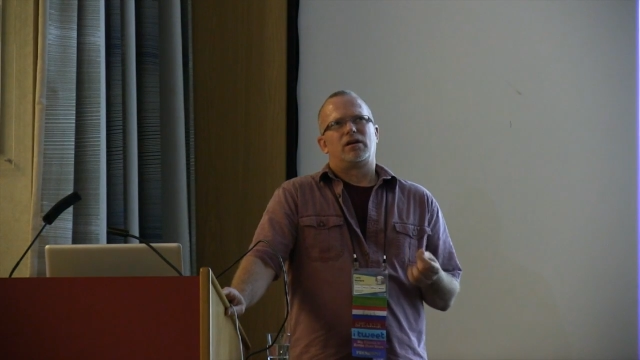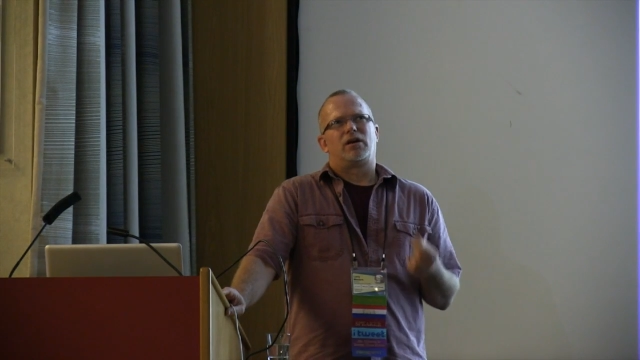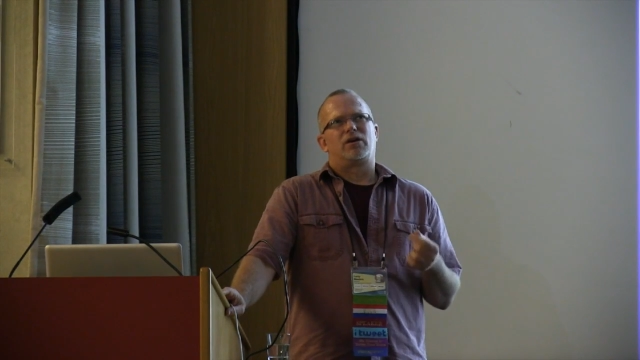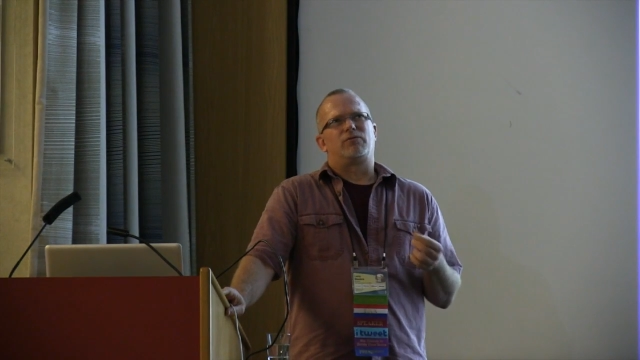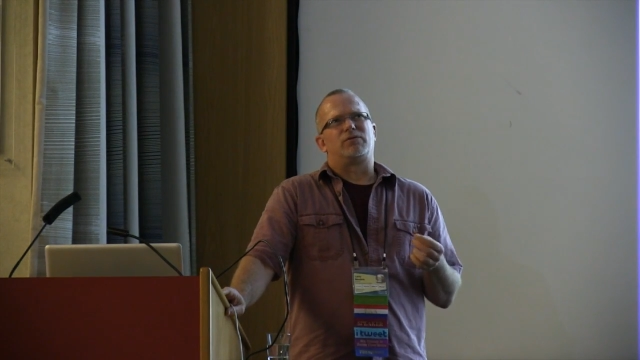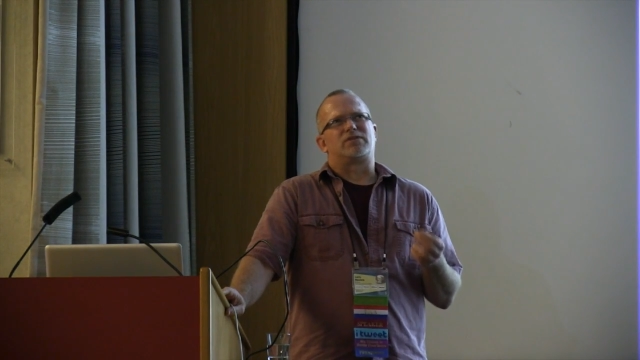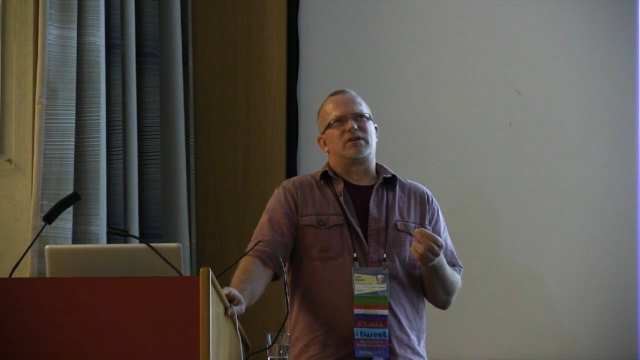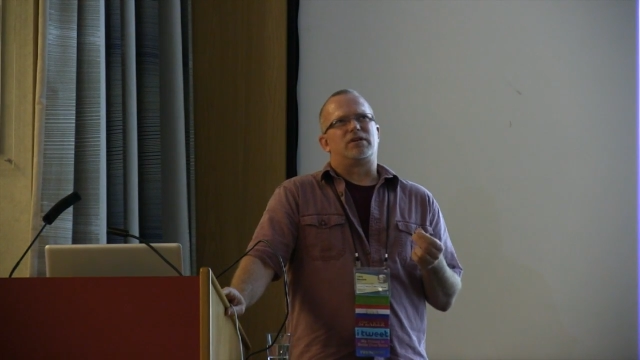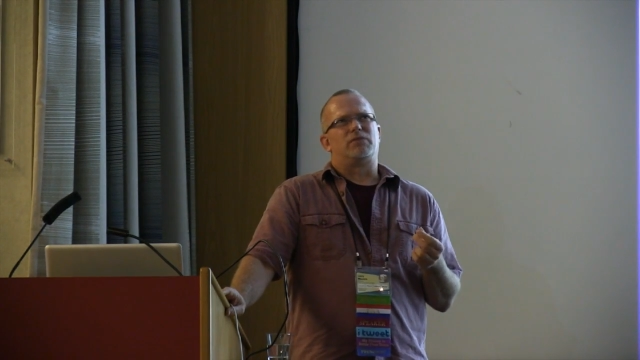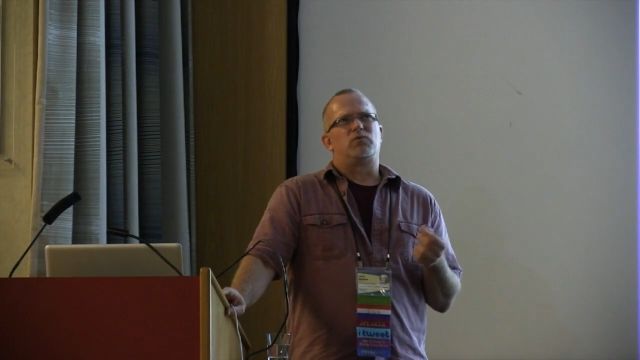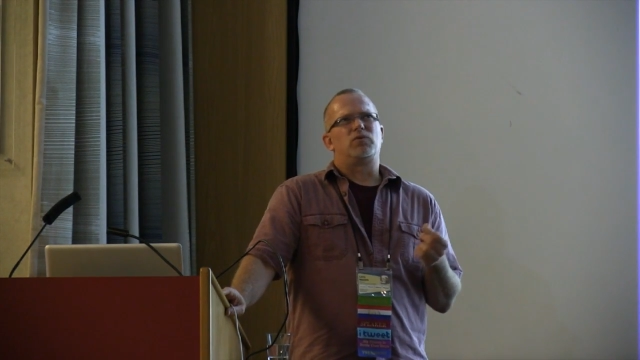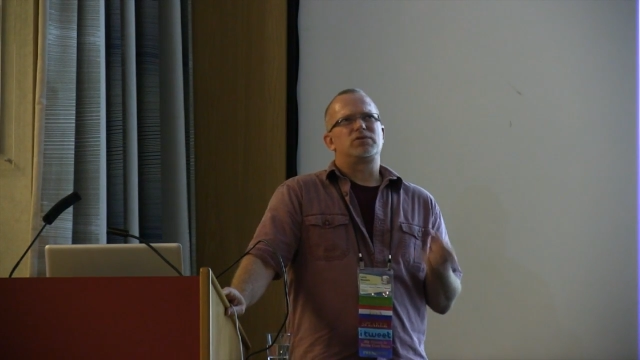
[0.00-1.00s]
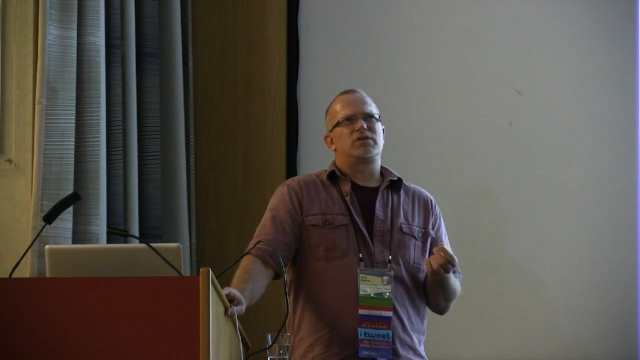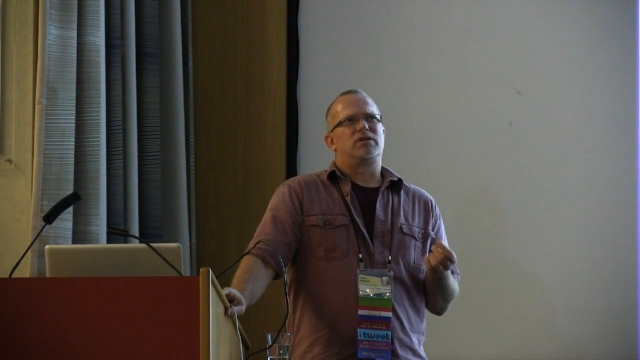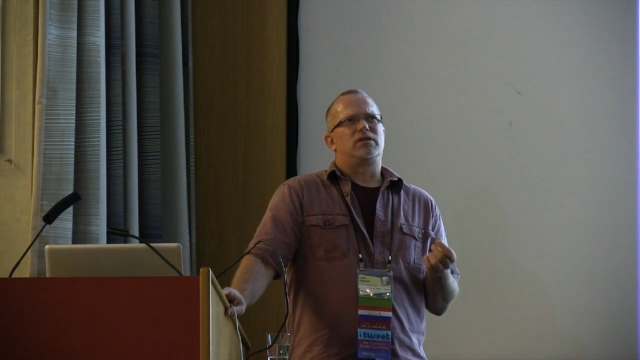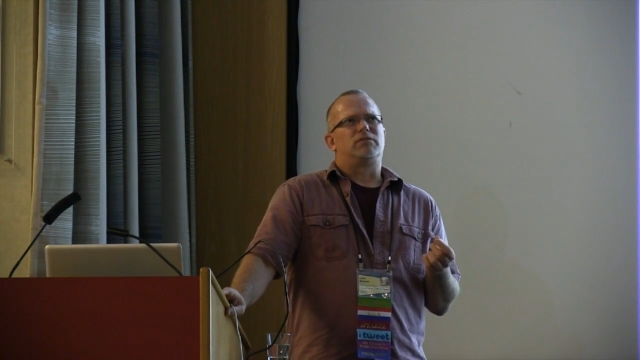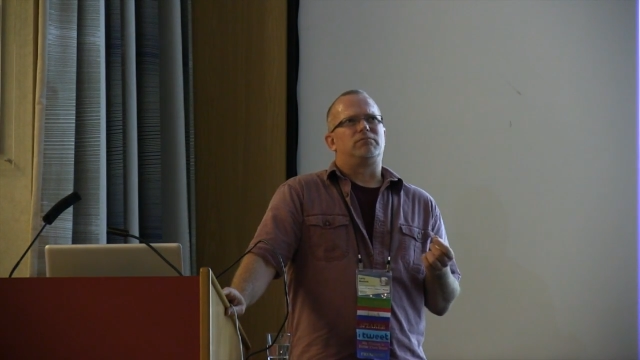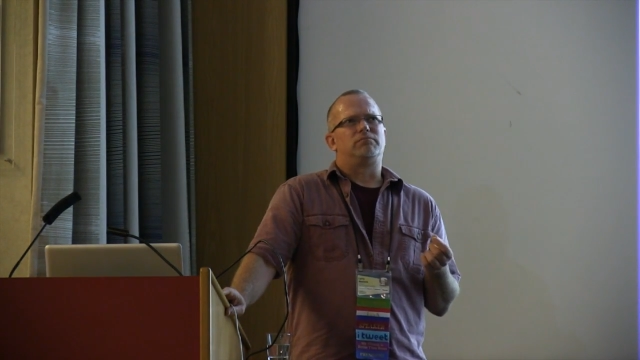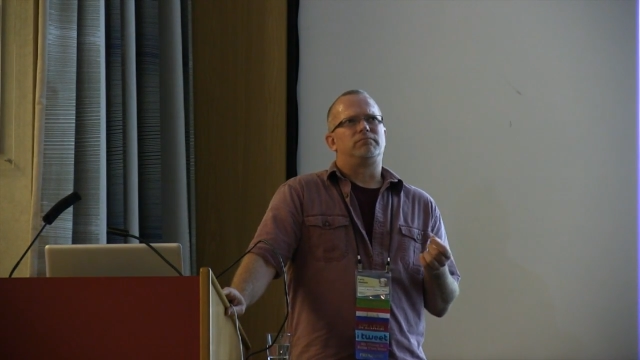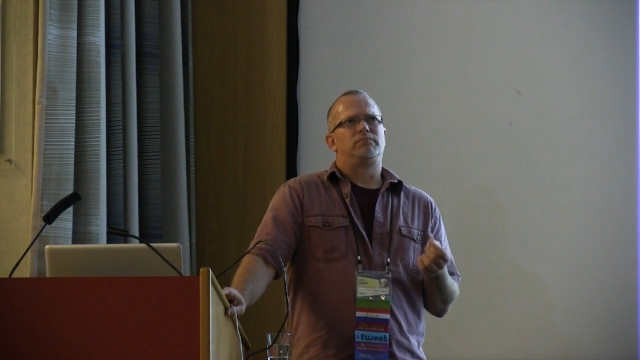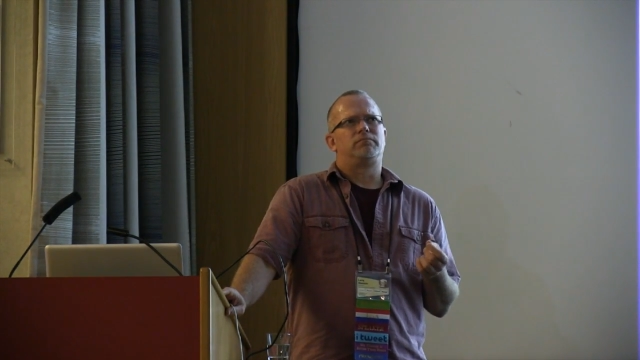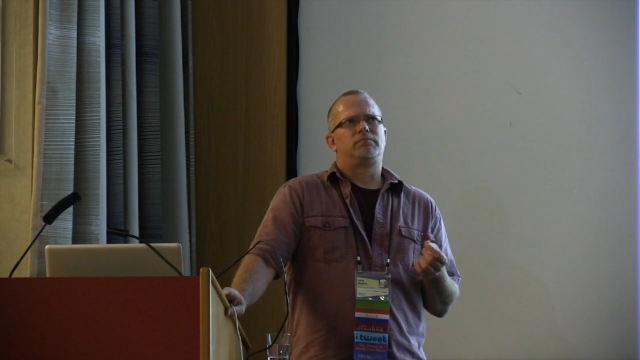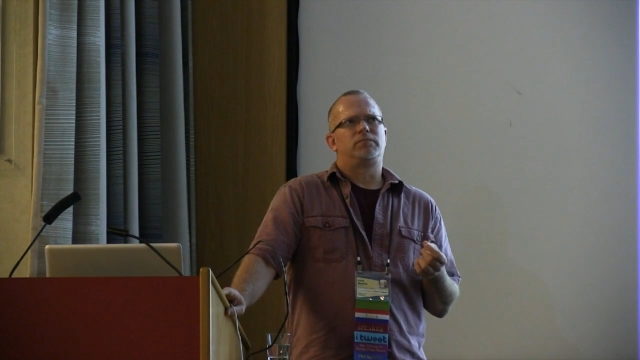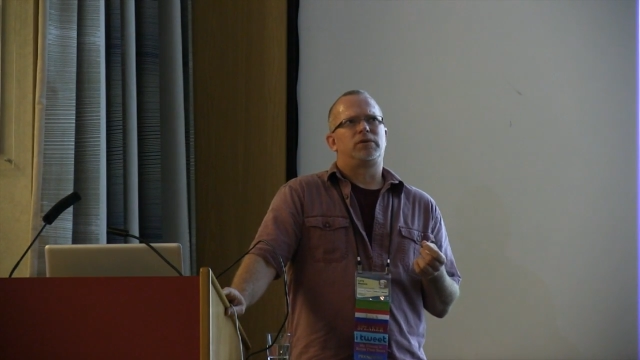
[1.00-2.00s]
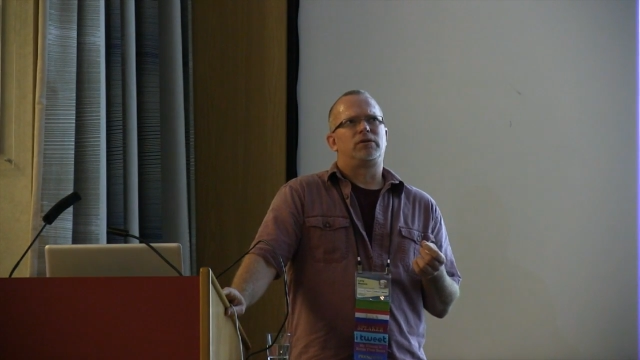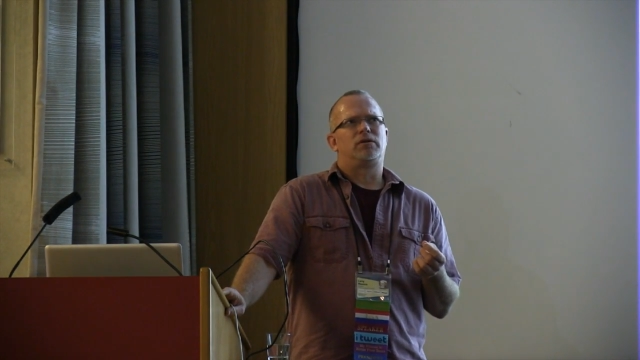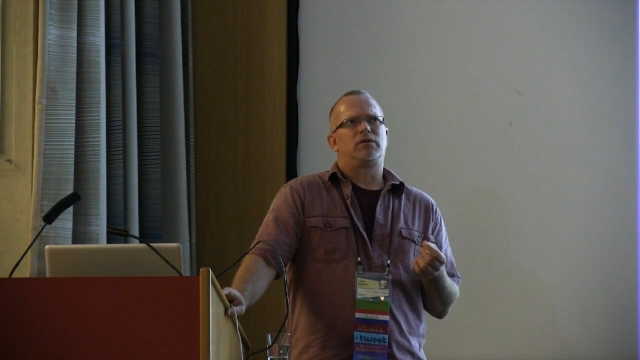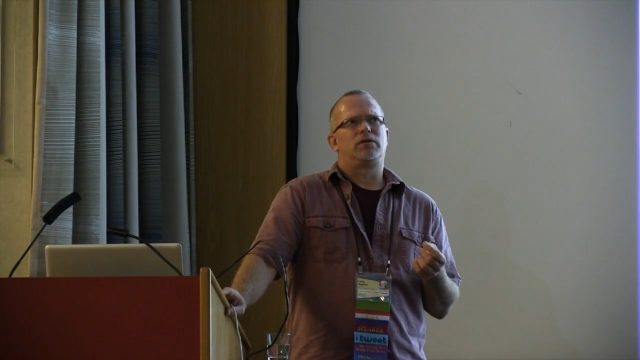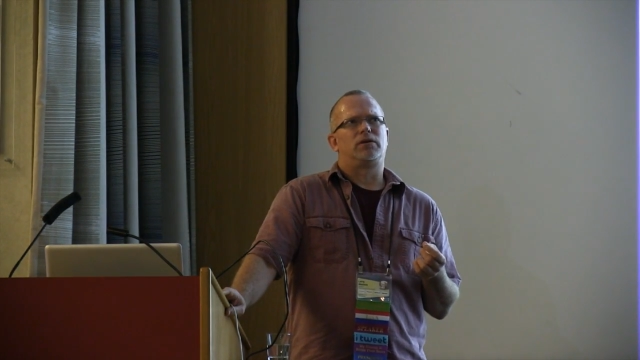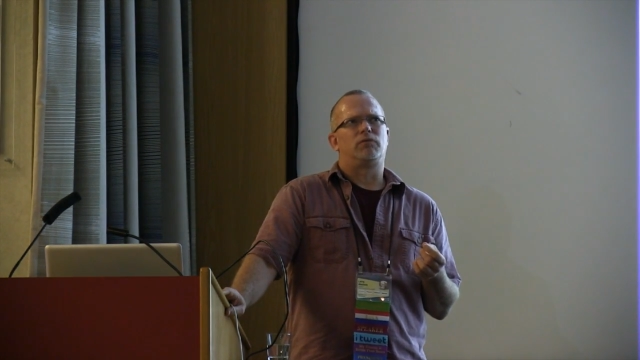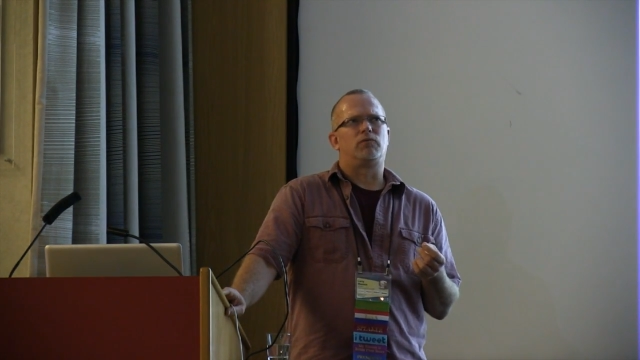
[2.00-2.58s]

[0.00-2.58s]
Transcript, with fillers: I don't want to say it, it wasn't a, it